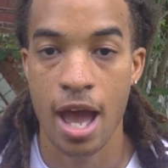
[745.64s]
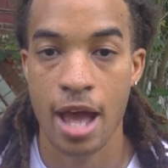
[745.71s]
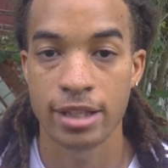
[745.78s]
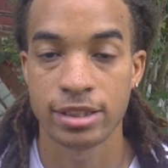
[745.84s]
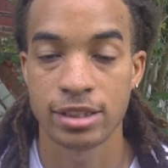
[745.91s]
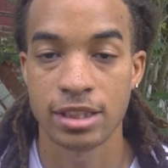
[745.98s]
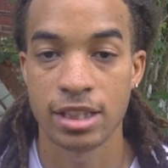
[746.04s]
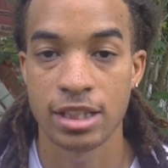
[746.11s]
I
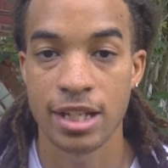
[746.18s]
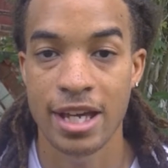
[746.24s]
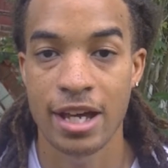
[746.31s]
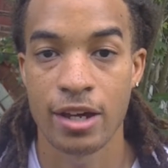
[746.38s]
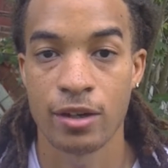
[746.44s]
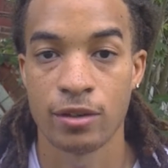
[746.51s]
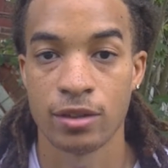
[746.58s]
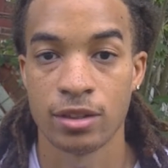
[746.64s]
see
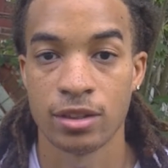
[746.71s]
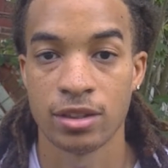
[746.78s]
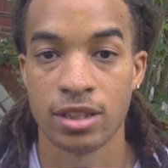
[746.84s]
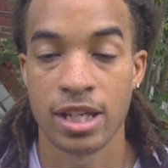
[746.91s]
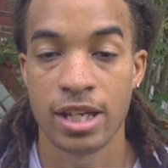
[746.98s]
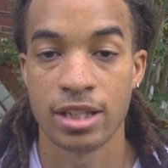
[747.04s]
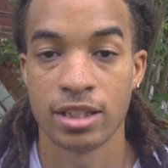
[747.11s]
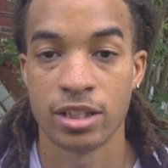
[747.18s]
now
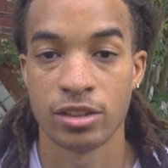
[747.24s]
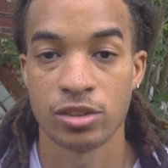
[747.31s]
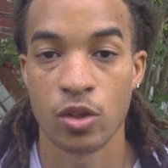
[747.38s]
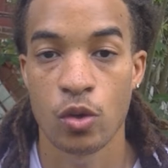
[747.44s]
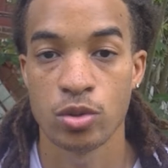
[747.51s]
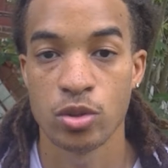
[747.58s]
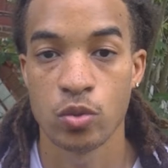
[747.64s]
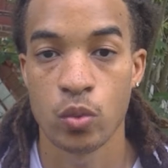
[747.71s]
that there's
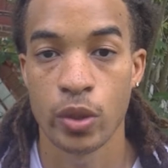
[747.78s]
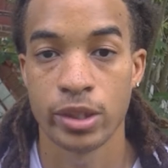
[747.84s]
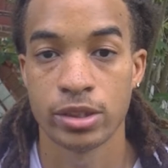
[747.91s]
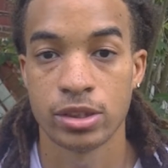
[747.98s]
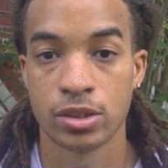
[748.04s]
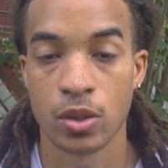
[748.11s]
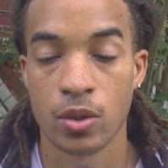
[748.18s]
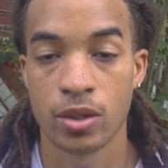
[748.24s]
only
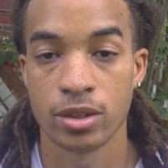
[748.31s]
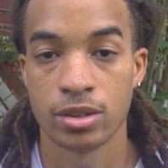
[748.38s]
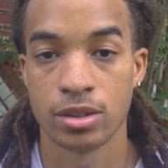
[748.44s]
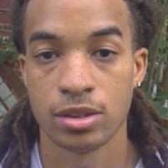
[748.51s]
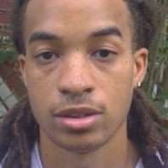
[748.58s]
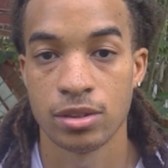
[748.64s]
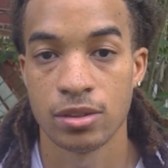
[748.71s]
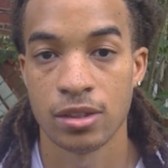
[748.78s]
one
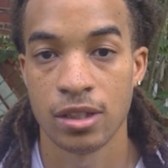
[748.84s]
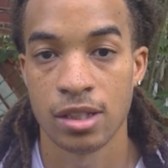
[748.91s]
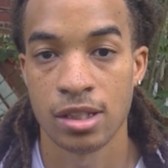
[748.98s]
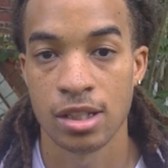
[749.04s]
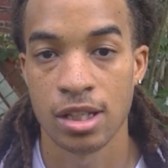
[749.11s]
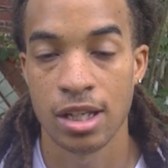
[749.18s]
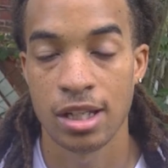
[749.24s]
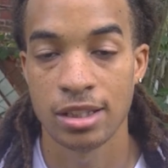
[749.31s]
source,
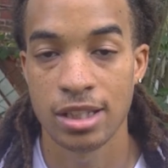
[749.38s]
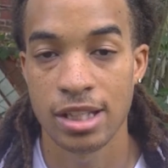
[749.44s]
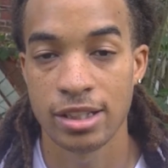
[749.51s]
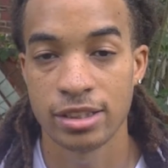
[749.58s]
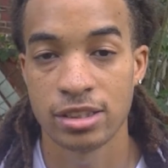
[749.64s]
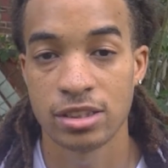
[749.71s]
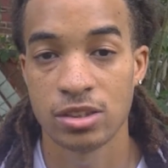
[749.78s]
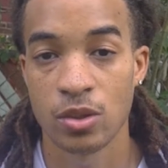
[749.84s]
and that
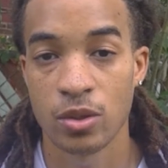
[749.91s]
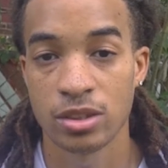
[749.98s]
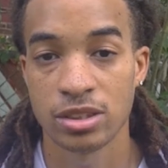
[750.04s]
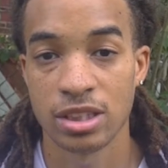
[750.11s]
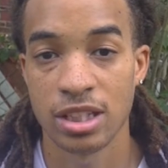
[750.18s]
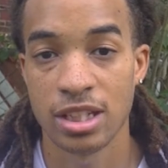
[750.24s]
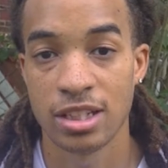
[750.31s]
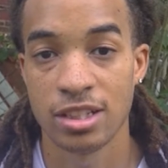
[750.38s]
is
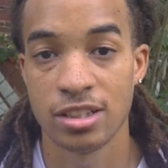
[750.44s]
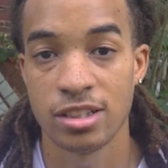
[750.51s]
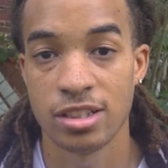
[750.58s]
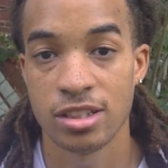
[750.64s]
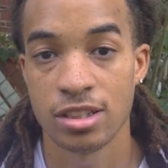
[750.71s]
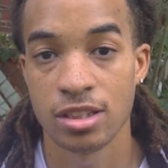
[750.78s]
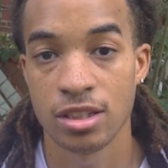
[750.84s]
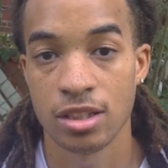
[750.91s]
source
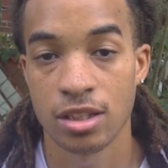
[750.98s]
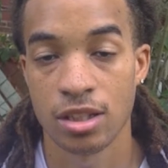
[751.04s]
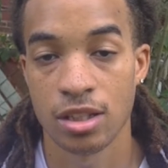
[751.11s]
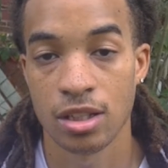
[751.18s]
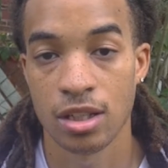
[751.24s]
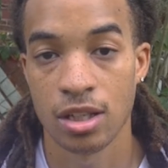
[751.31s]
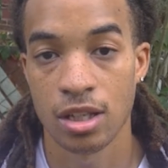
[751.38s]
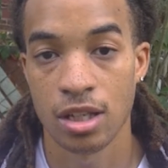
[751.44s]
energy.
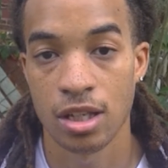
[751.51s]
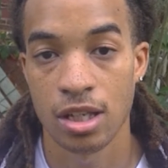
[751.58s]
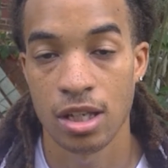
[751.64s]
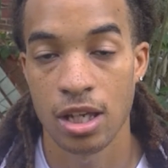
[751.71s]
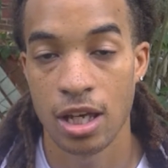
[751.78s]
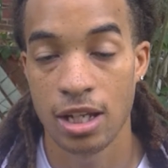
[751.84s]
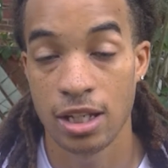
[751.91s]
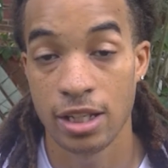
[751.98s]

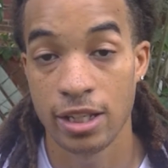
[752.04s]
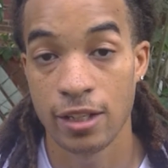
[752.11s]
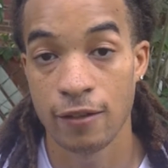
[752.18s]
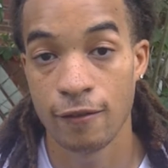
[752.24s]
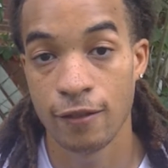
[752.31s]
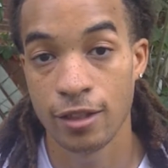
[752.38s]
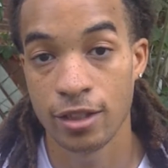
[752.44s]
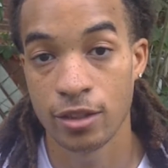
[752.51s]
And in
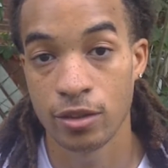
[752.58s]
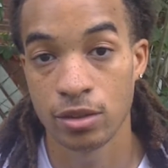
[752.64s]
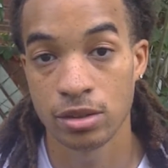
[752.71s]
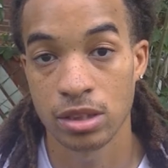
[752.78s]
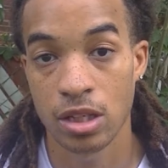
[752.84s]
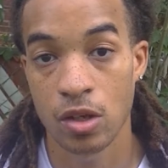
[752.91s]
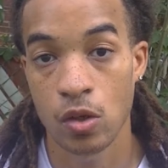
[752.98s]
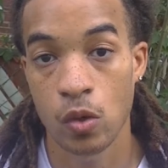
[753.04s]
later
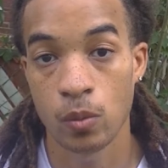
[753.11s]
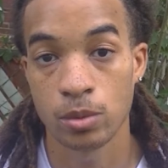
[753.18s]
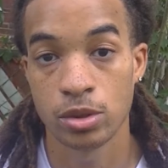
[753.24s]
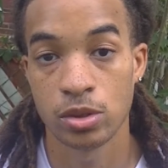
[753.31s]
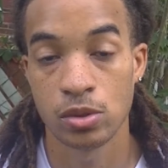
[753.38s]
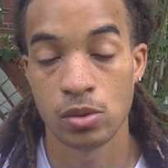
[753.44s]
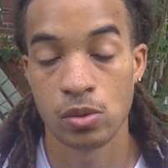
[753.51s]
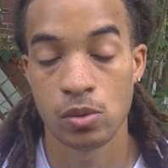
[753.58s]
videos, I hope
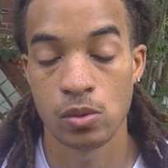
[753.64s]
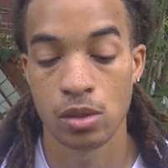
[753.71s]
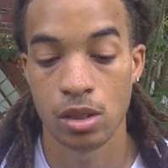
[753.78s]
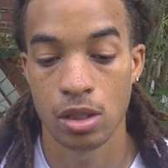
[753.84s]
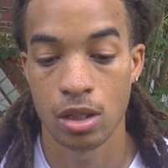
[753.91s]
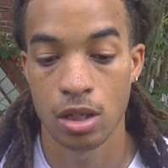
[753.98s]
to